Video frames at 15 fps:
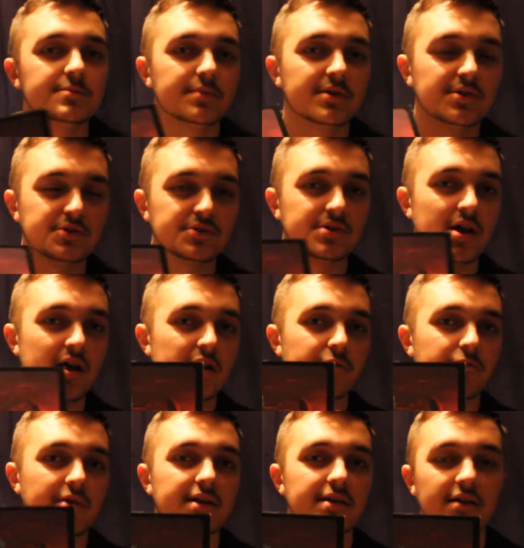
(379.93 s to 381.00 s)
because
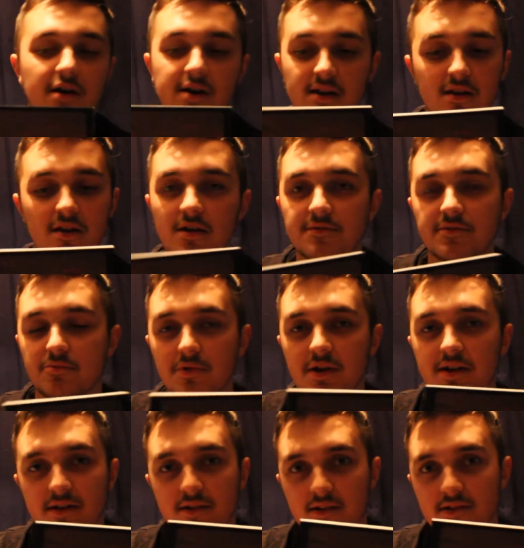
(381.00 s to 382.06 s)
I loved
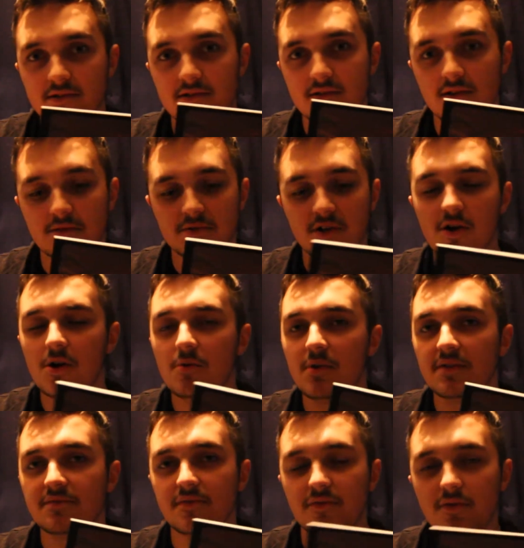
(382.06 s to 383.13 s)
reading this. I can't
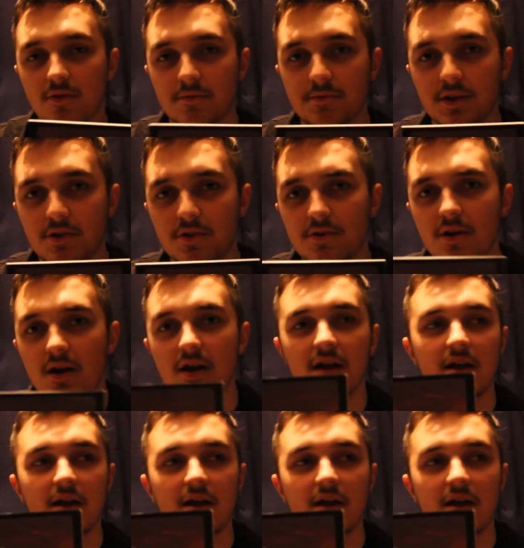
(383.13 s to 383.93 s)
wait for Volume 2.